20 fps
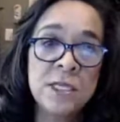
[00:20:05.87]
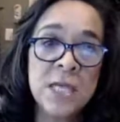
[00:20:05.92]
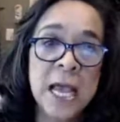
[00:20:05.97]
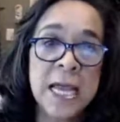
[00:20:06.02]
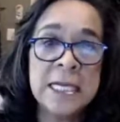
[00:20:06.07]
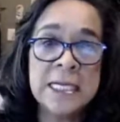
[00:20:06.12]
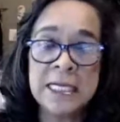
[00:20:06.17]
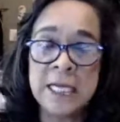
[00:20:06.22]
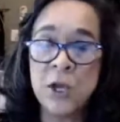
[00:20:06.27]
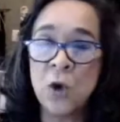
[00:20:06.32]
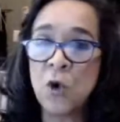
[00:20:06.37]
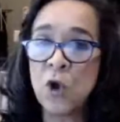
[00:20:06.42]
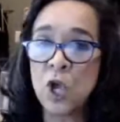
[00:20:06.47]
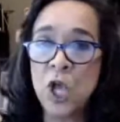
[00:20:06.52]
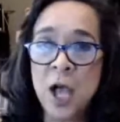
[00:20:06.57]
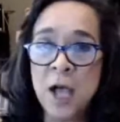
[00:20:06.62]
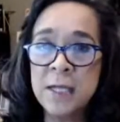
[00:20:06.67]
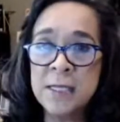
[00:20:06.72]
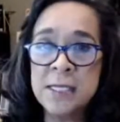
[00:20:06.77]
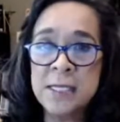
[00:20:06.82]
idea or
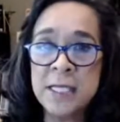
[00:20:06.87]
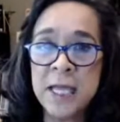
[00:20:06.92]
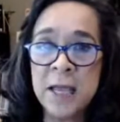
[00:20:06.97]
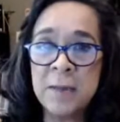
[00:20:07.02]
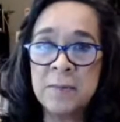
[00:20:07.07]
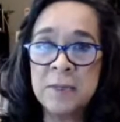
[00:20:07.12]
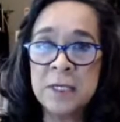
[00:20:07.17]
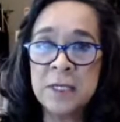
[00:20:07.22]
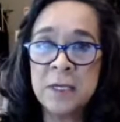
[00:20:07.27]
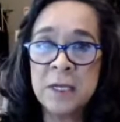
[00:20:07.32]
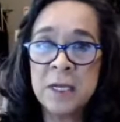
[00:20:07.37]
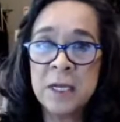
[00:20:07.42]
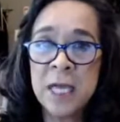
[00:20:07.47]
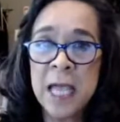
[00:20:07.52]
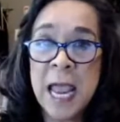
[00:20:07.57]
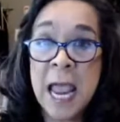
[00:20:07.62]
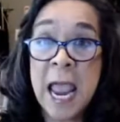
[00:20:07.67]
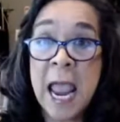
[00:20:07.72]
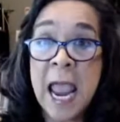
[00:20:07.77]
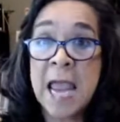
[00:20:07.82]
concept
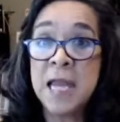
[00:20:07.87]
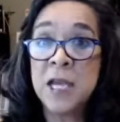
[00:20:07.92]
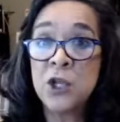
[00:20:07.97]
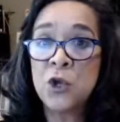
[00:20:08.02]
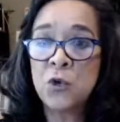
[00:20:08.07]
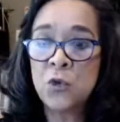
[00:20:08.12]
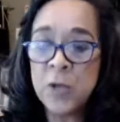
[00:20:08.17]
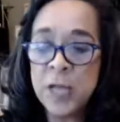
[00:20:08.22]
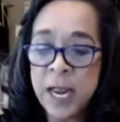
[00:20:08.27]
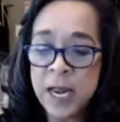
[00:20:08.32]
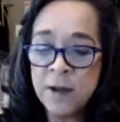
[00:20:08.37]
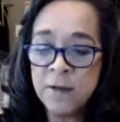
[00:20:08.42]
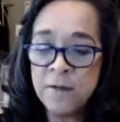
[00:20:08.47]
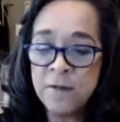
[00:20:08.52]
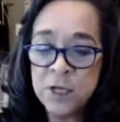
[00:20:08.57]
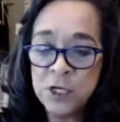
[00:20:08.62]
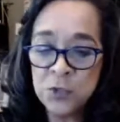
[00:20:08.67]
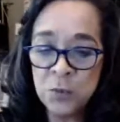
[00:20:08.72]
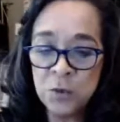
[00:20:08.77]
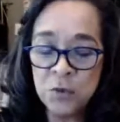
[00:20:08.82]
and create a
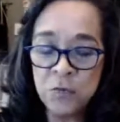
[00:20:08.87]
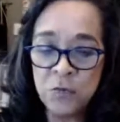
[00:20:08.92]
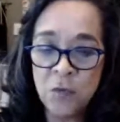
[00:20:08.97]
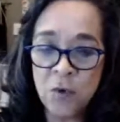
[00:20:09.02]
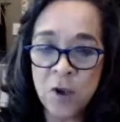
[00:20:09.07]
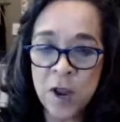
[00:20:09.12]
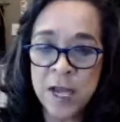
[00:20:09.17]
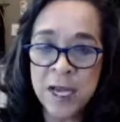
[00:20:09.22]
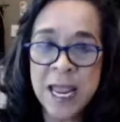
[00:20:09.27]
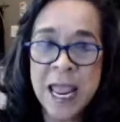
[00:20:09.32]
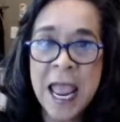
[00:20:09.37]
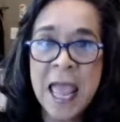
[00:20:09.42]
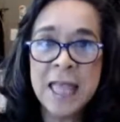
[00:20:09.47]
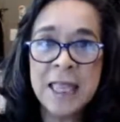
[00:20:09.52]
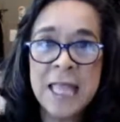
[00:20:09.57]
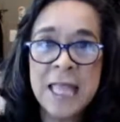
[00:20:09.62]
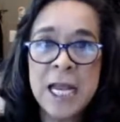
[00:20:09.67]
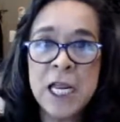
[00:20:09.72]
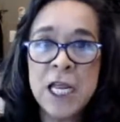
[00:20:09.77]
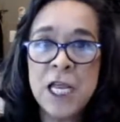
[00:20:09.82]
visual for it
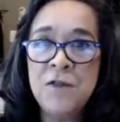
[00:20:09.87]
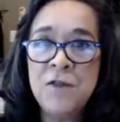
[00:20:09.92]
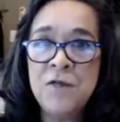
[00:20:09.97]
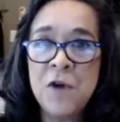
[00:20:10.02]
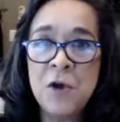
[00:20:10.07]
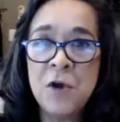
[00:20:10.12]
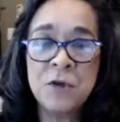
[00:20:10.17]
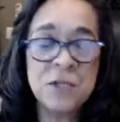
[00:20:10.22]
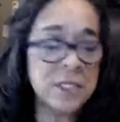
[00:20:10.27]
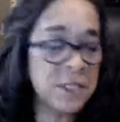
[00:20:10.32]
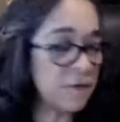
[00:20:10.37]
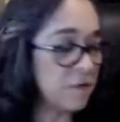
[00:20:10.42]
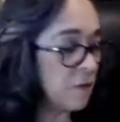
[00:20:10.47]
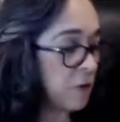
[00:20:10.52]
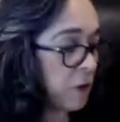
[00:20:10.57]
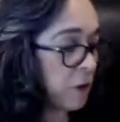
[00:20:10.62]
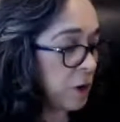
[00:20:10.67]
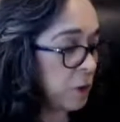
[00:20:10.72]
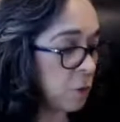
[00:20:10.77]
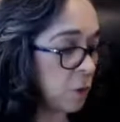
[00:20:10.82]
that evokes the
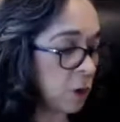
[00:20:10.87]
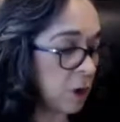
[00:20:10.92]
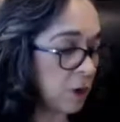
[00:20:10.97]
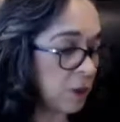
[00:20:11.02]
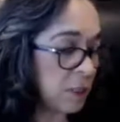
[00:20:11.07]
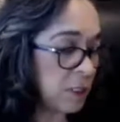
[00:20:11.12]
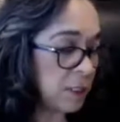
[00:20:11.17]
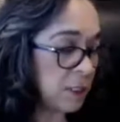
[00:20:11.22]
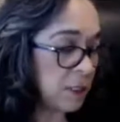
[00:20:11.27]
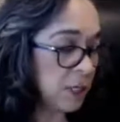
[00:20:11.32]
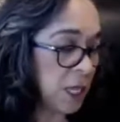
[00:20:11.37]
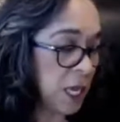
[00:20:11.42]
very words.